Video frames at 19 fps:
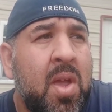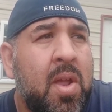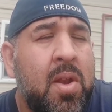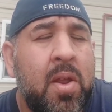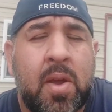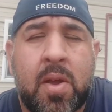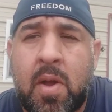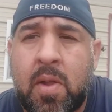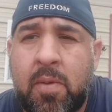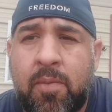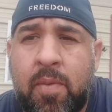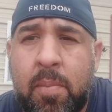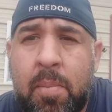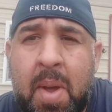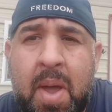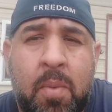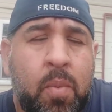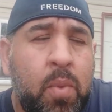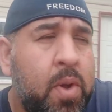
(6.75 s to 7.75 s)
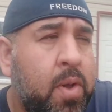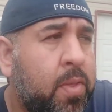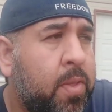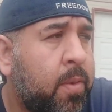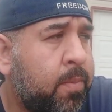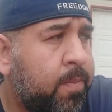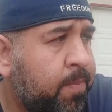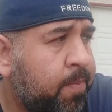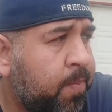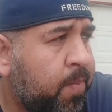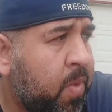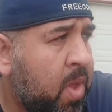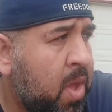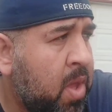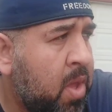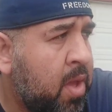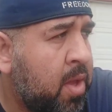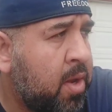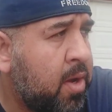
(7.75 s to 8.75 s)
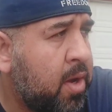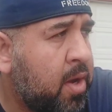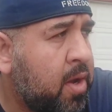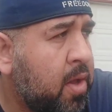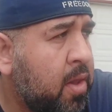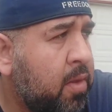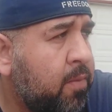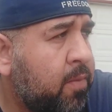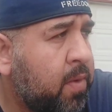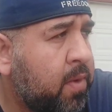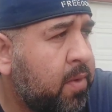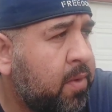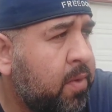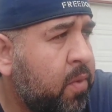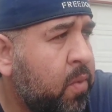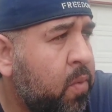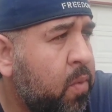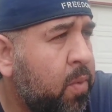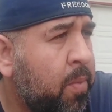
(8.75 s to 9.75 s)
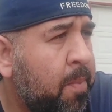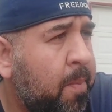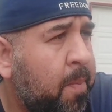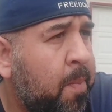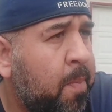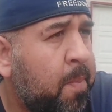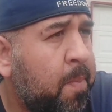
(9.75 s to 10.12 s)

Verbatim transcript: They're calling for bad weather. They're calling for a storm.